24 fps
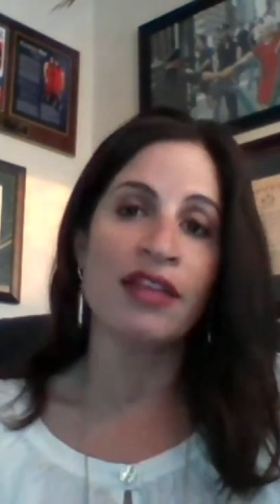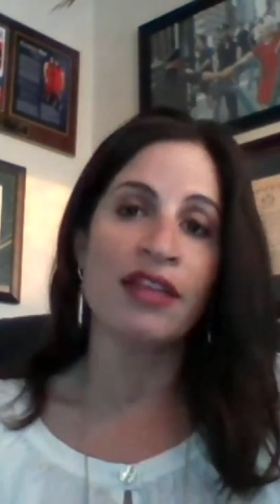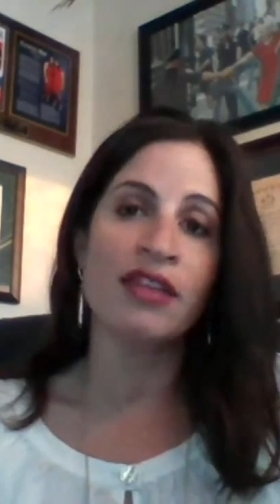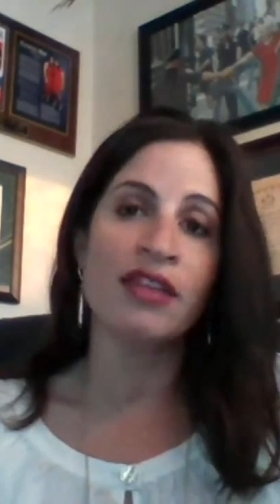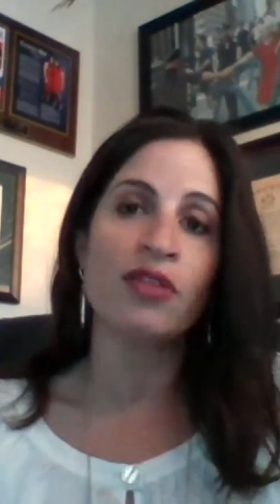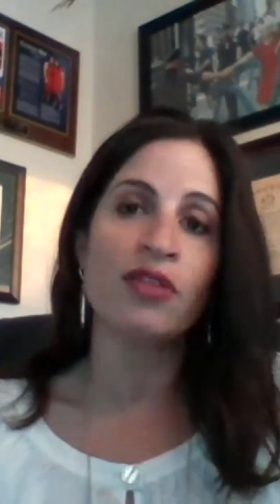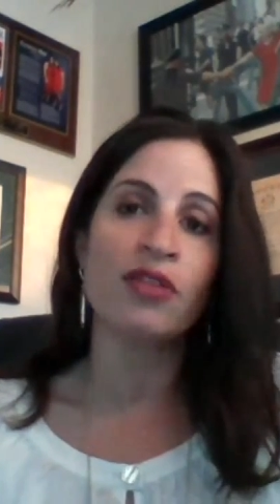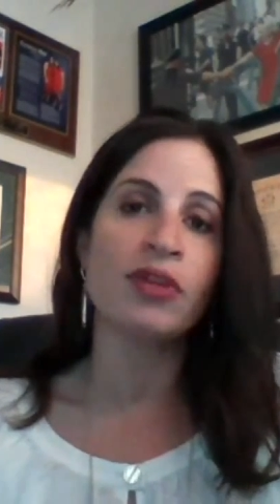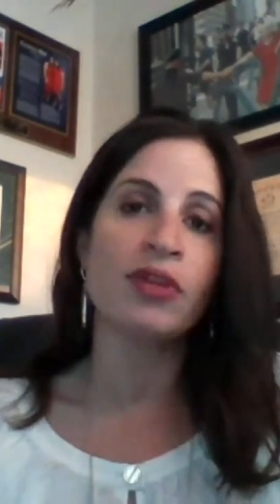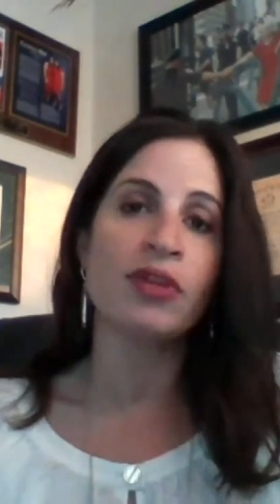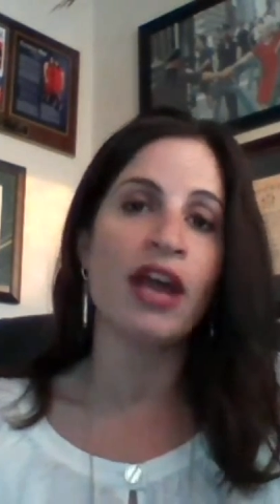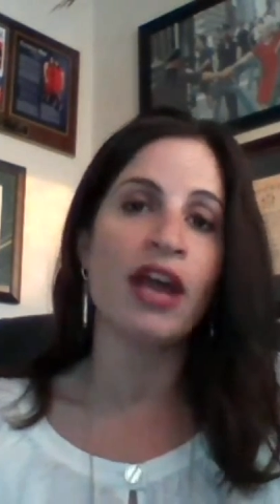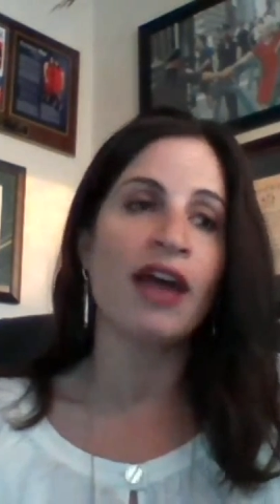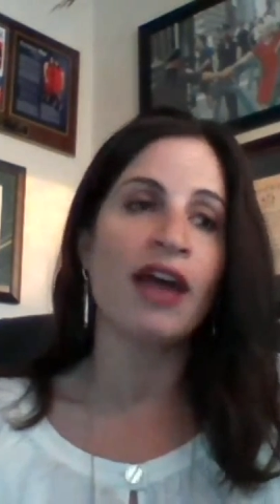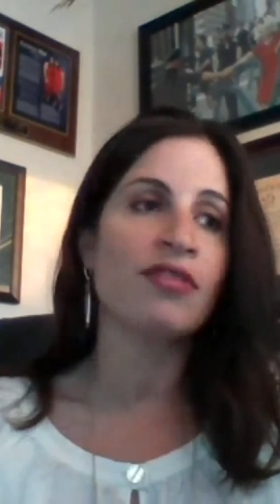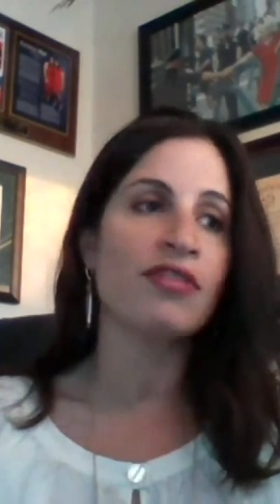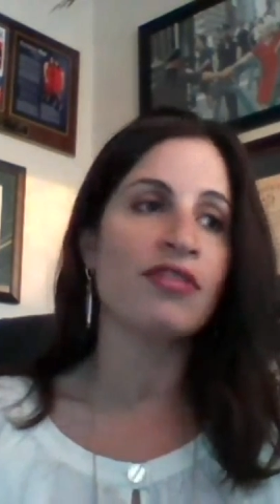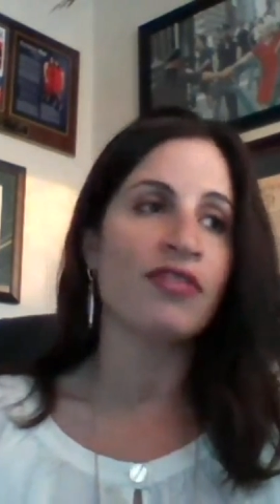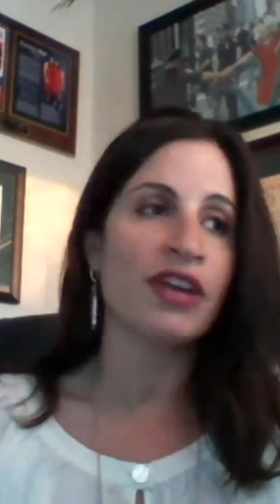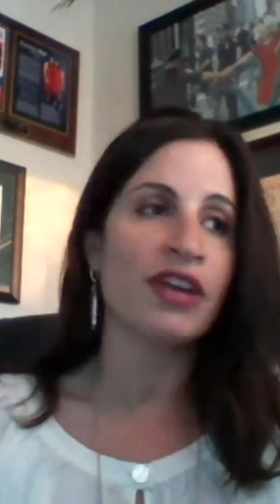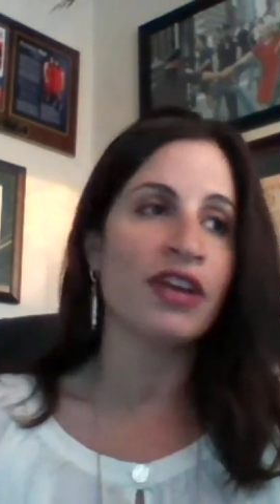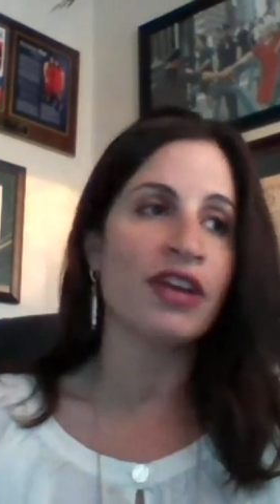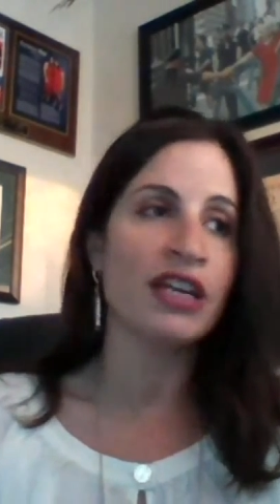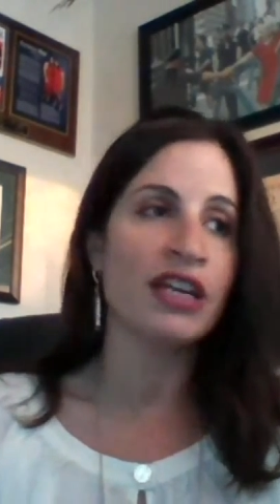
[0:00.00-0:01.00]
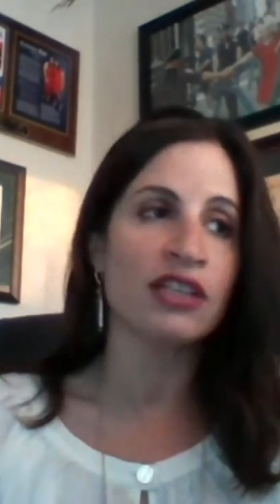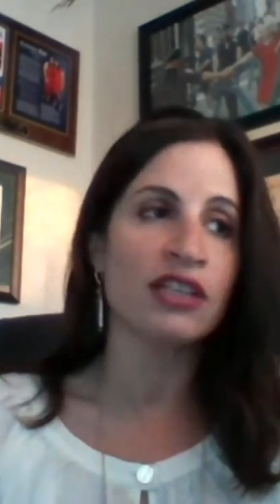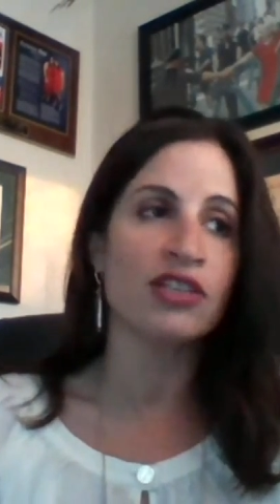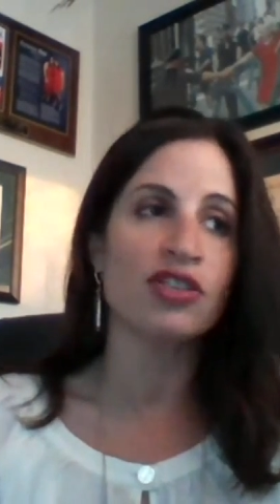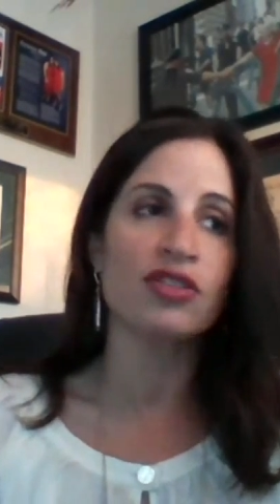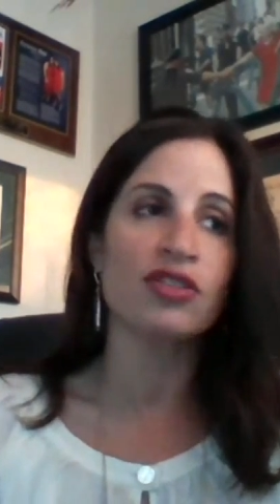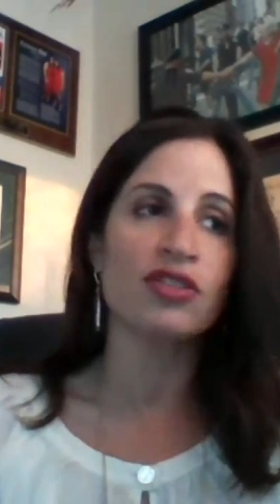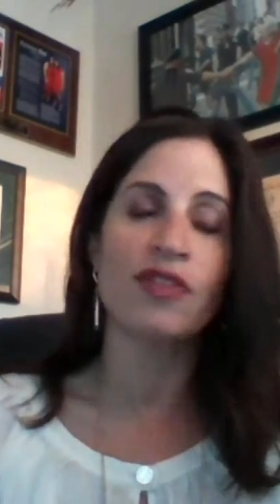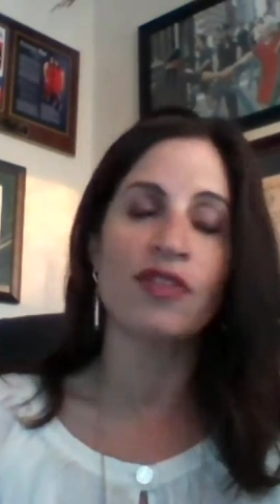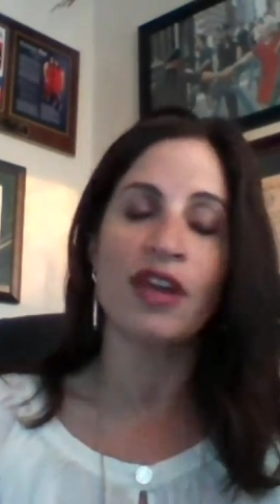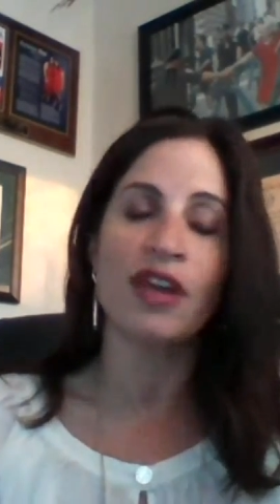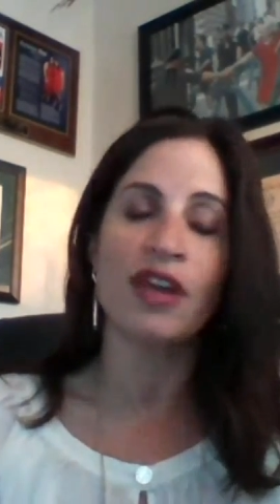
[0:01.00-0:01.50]
They don't have the
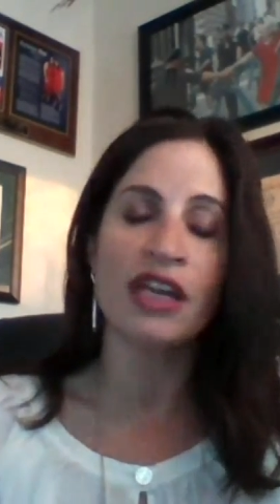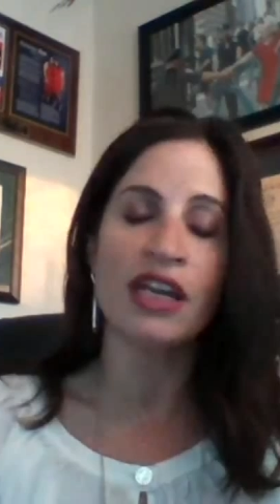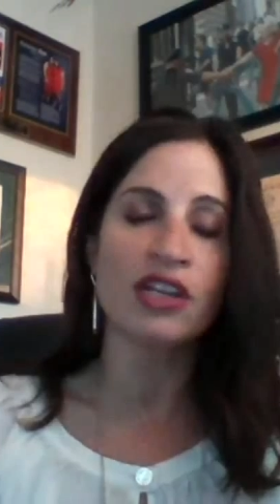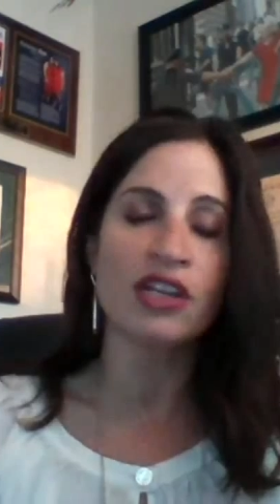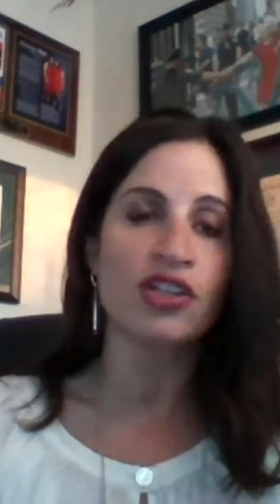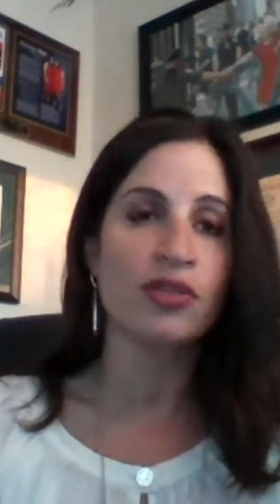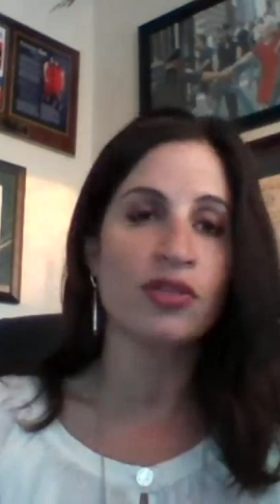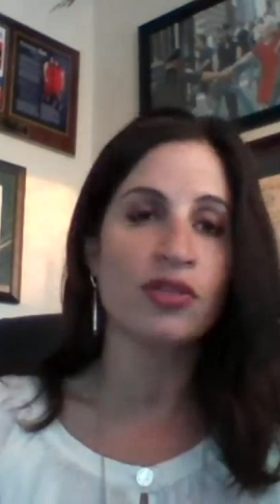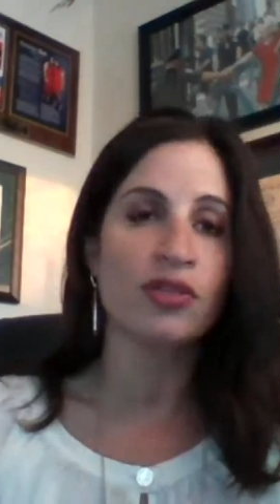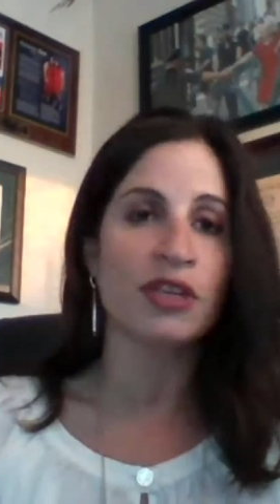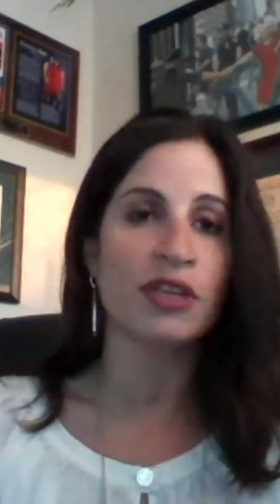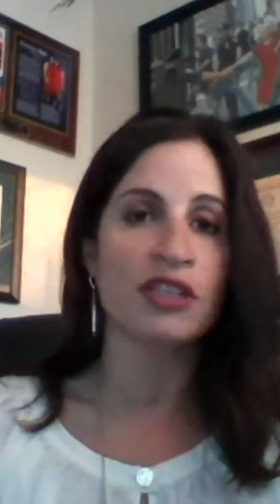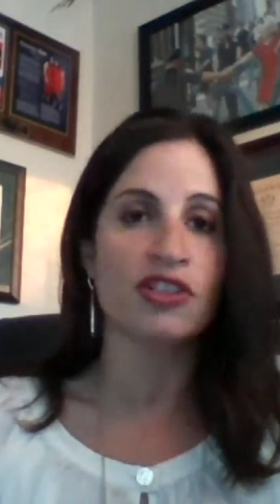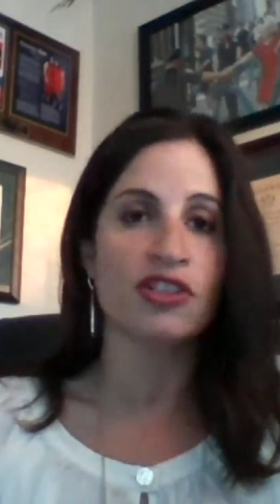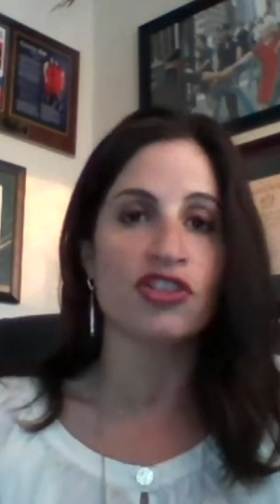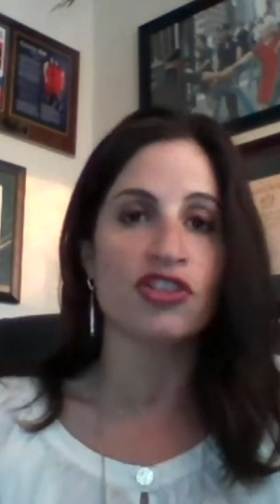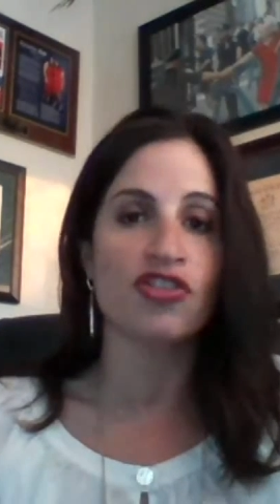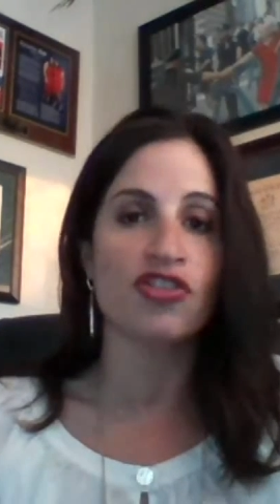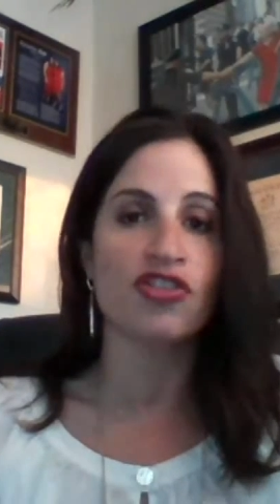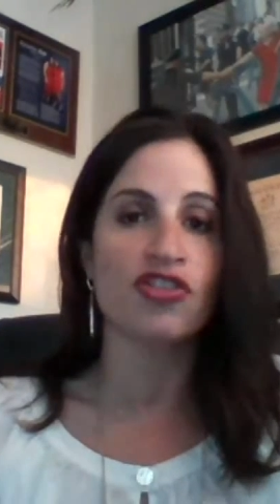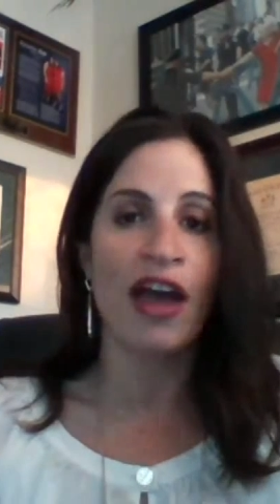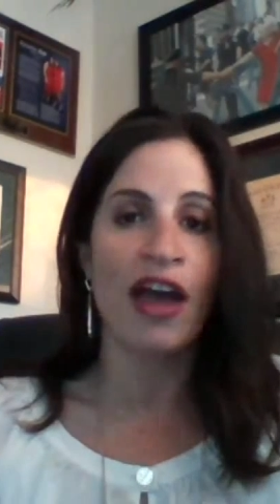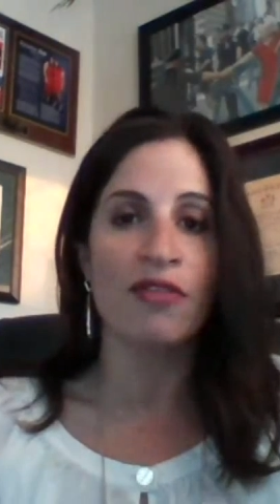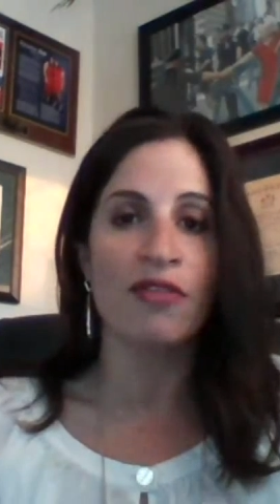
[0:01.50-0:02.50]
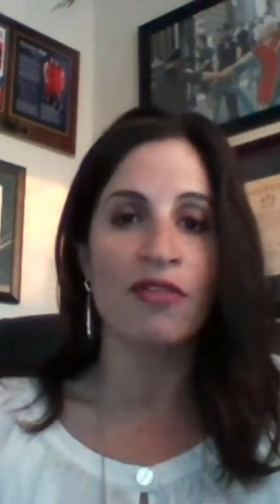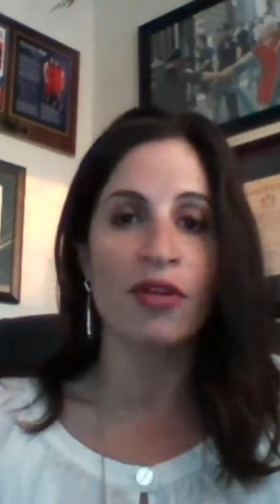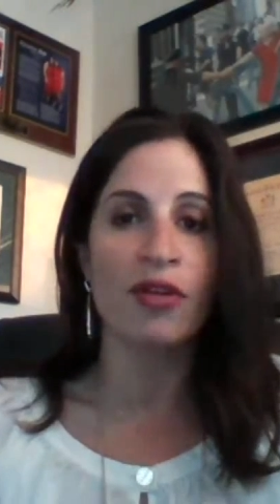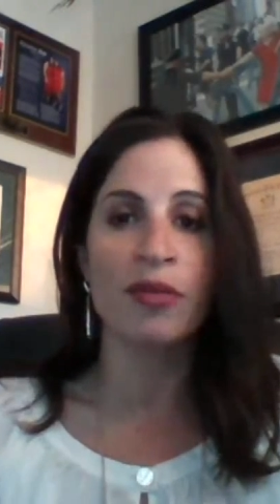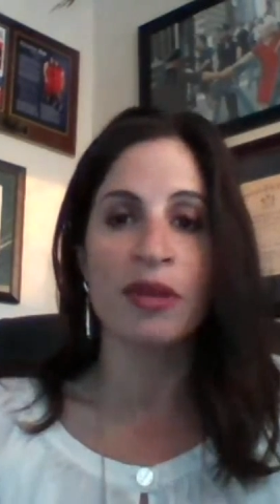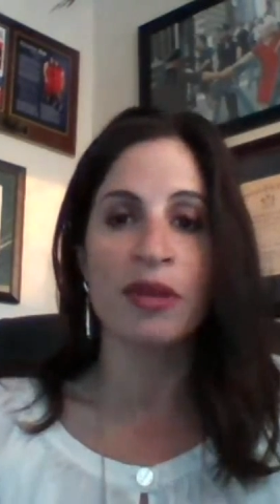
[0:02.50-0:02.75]
financial means to travel.